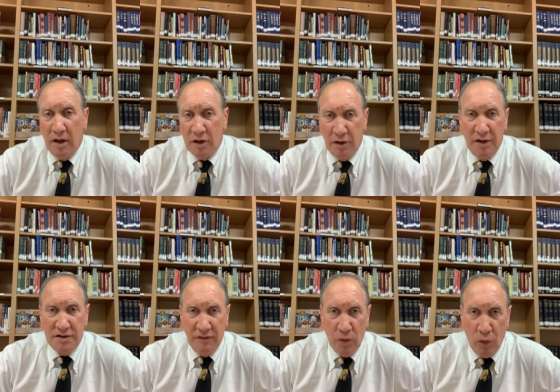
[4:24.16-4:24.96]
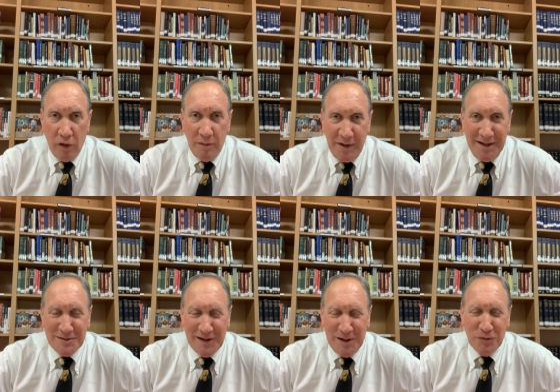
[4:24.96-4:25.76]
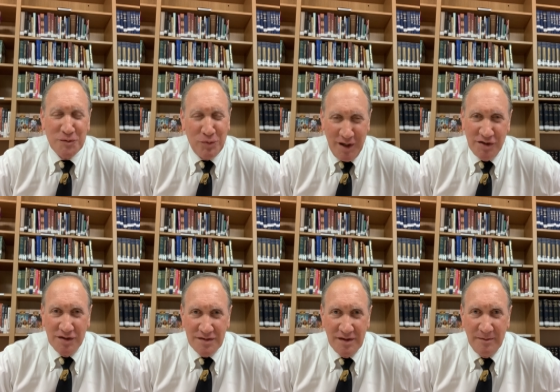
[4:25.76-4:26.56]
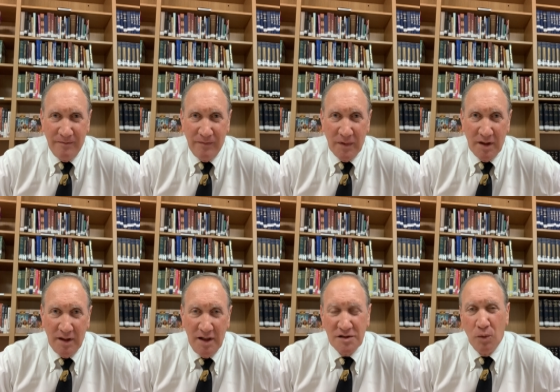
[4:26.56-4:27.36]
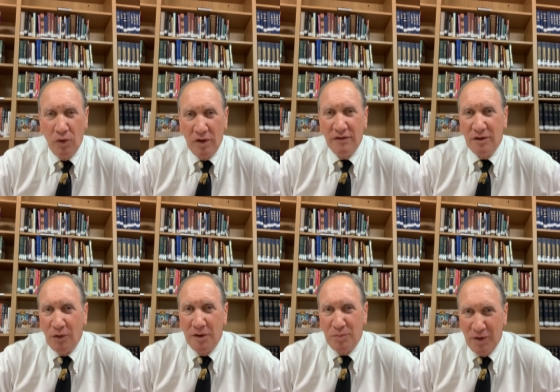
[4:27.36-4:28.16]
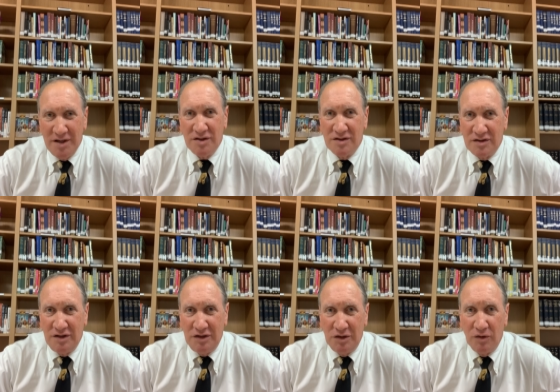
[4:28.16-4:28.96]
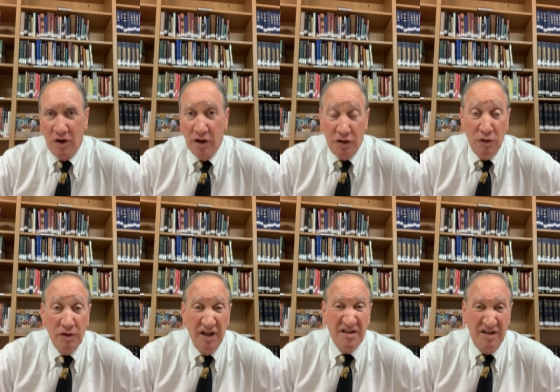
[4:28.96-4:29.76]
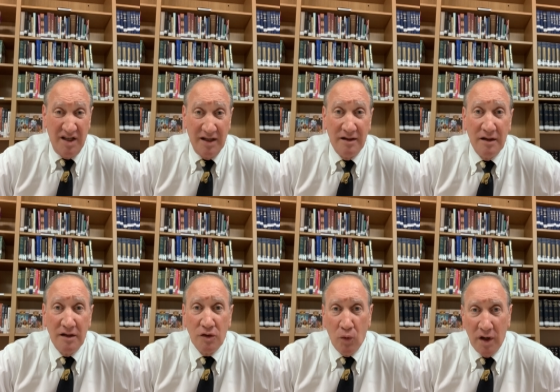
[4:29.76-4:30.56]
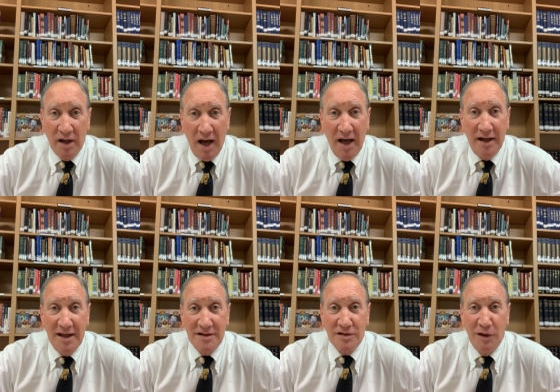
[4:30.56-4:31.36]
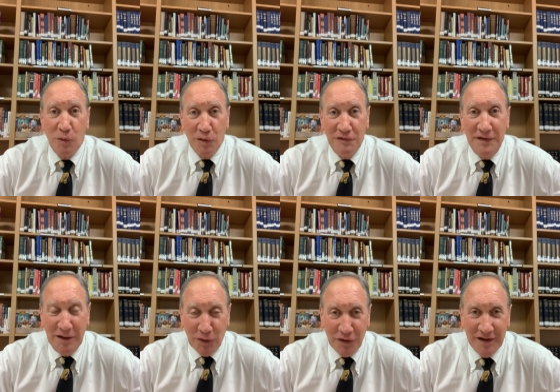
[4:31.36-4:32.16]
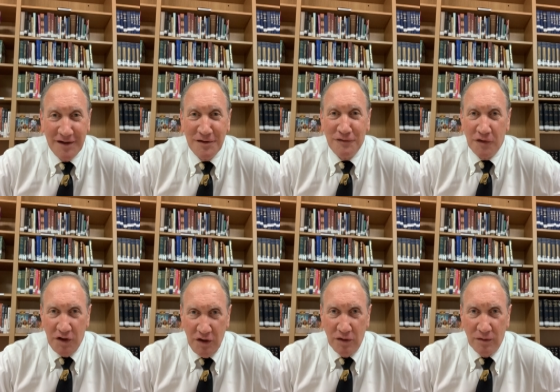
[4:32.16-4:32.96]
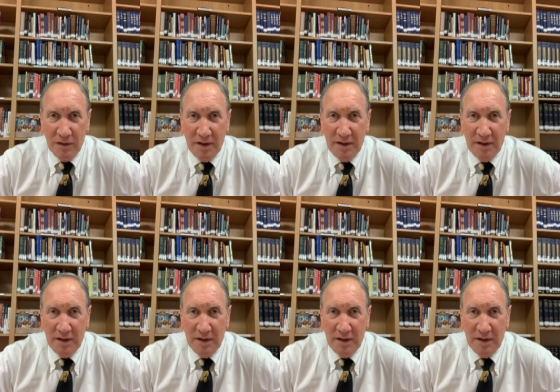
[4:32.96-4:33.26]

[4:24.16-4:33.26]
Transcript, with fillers: occurrence of the word means that it was precious. Is the word of the Lord precious to you? Are you listening to what God has revealed for you?